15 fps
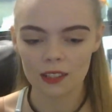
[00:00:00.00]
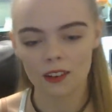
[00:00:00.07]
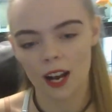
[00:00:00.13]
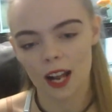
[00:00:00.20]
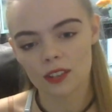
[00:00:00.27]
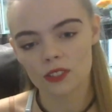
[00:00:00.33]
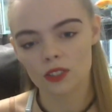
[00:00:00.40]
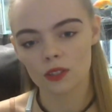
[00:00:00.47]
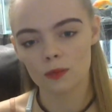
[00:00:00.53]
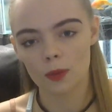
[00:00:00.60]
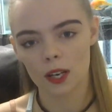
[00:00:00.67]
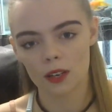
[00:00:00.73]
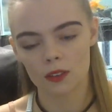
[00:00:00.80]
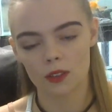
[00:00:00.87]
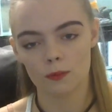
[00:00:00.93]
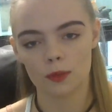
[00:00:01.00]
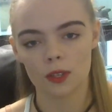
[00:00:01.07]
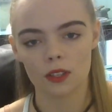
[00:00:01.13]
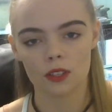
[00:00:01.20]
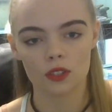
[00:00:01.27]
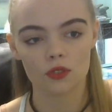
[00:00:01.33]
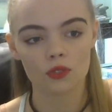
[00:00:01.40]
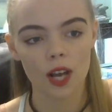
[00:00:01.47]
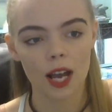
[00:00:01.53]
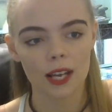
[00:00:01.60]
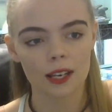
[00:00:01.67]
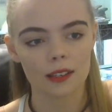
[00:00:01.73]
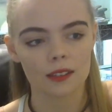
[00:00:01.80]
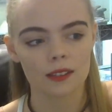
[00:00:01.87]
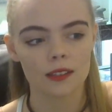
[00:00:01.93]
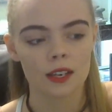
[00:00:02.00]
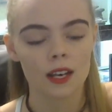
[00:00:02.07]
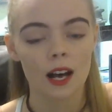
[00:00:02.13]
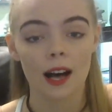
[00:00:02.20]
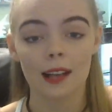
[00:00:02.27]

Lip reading: are actually better than bearded dragons.